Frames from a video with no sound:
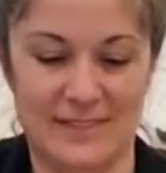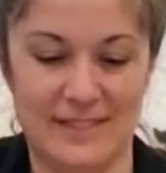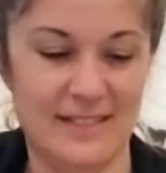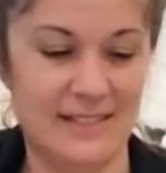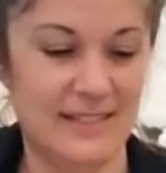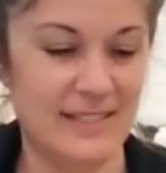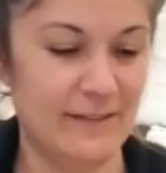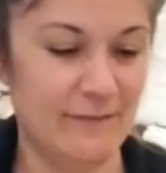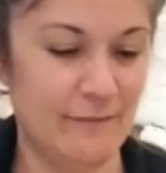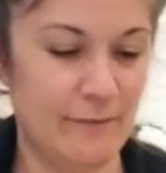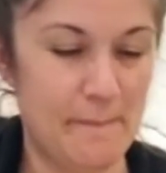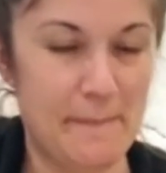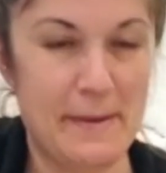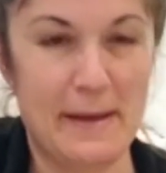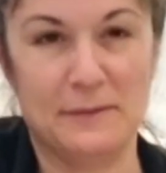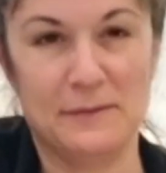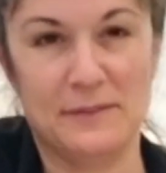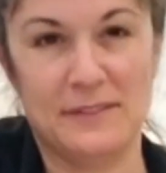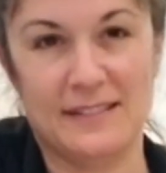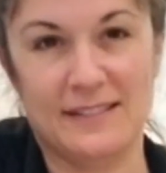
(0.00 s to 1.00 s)
Let's see if it
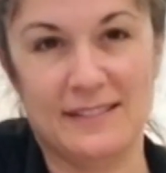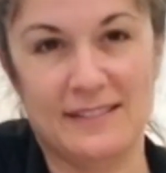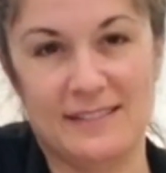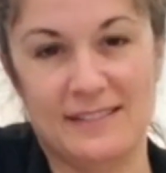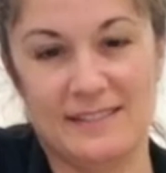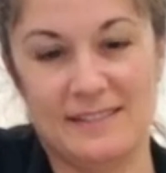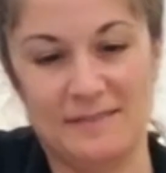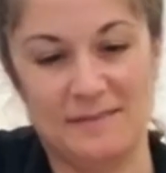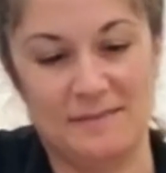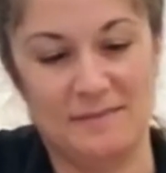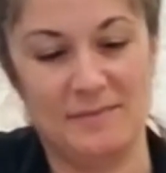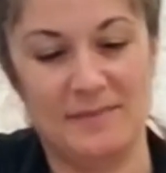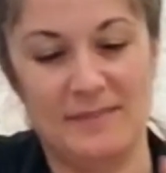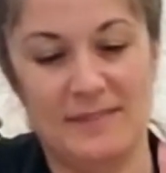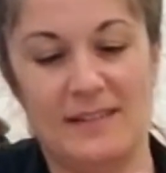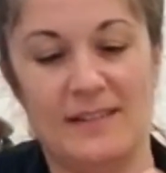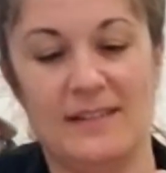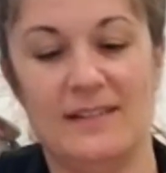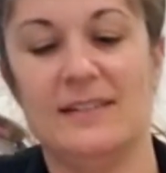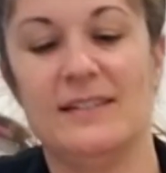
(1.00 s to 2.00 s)
bounces.
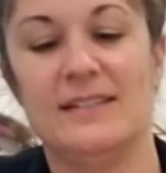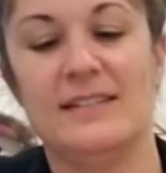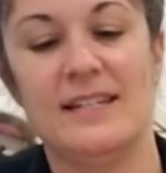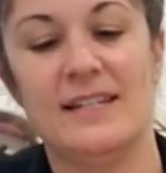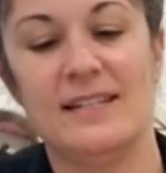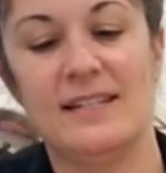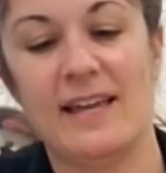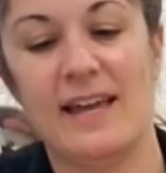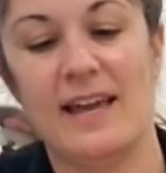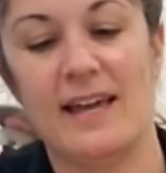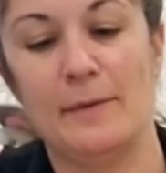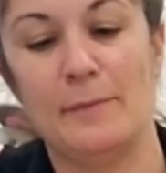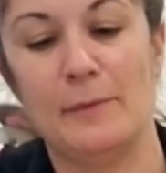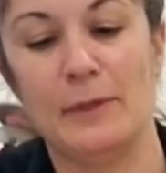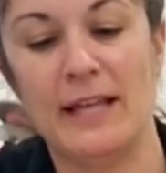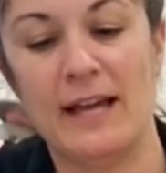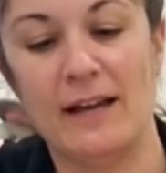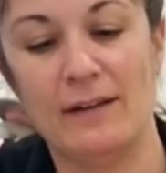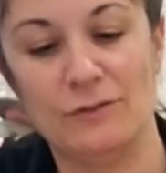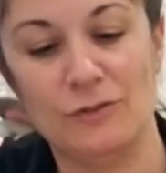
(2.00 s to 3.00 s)
I'm going to take the
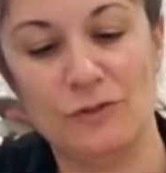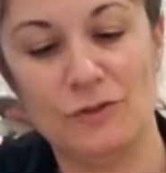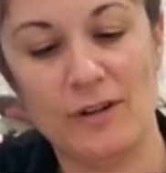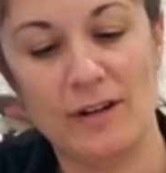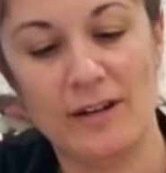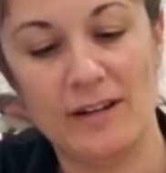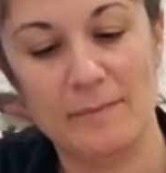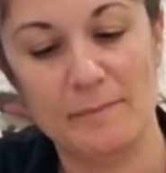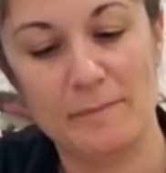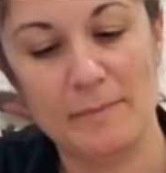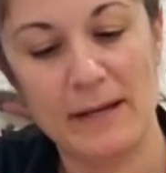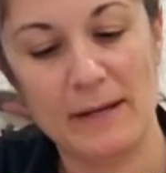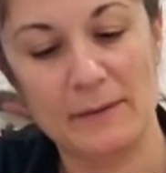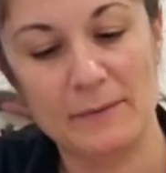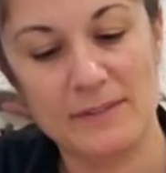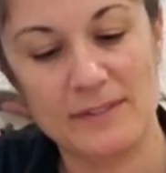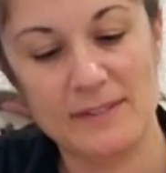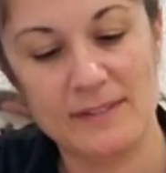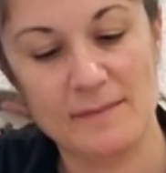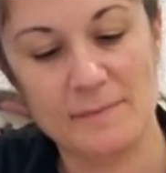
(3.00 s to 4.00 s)
animal out and try and
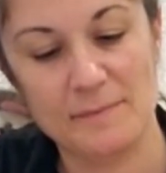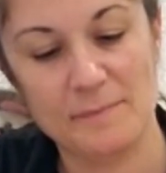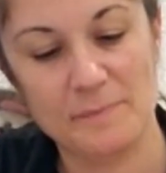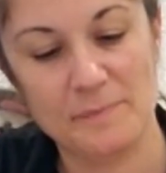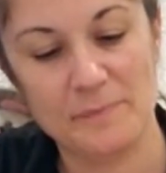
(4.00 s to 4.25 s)
bounce it.